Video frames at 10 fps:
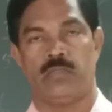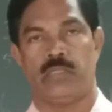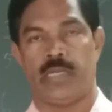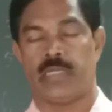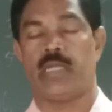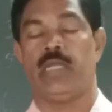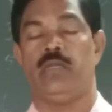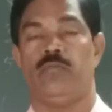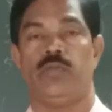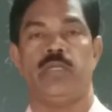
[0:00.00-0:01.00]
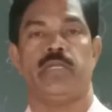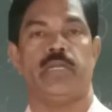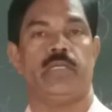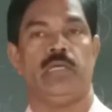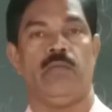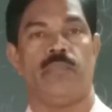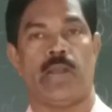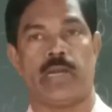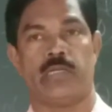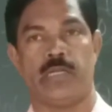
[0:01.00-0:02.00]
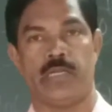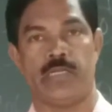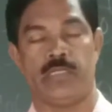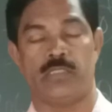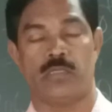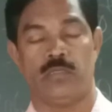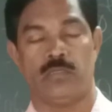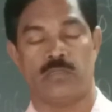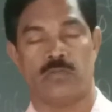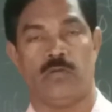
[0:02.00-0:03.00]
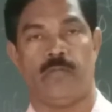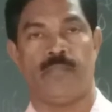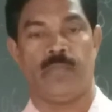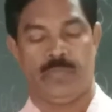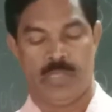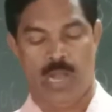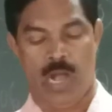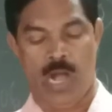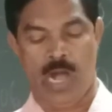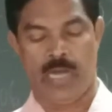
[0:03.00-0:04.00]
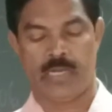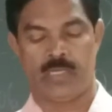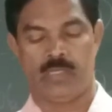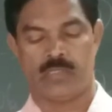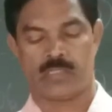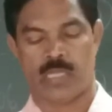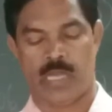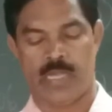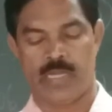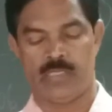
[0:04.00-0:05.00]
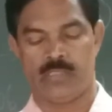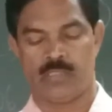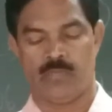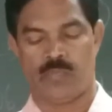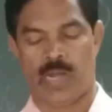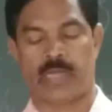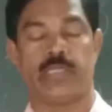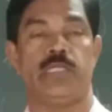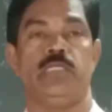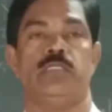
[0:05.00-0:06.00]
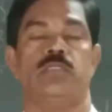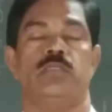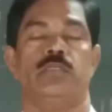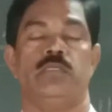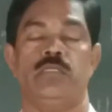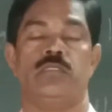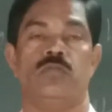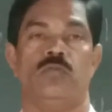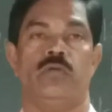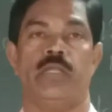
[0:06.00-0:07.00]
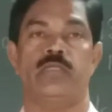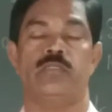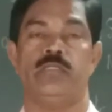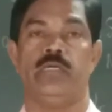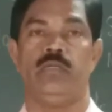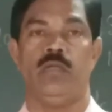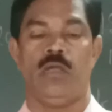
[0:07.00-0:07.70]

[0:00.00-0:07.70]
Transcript: Then again, we need the practice. So the art, science, practice is known as here